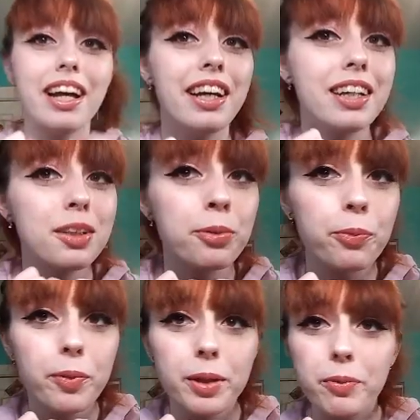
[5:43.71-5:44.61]

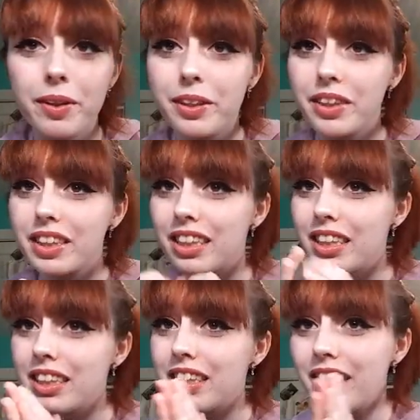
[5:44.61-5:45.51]
and we will
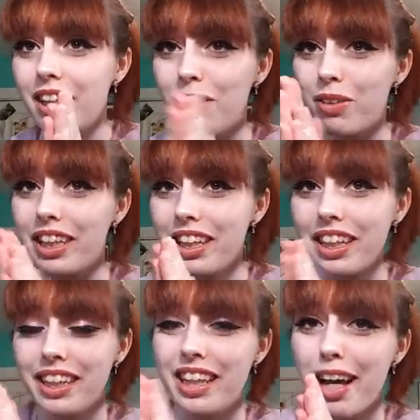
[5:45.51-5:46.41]
see if I can
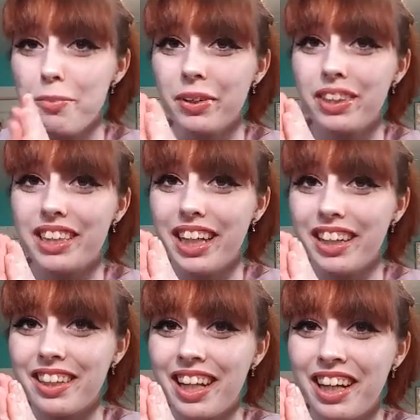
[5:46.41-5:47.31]
get that put
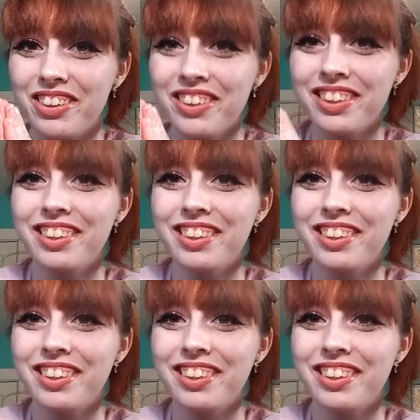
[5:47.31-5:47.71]
together now.